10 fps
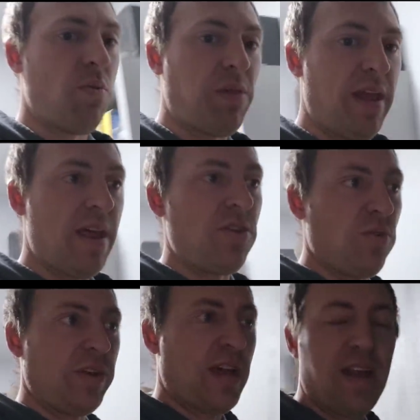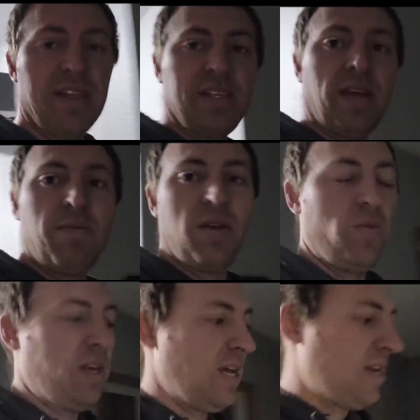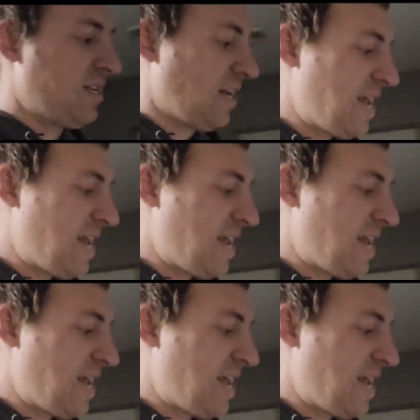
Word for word: We'll plan on doing kind of the same thing we did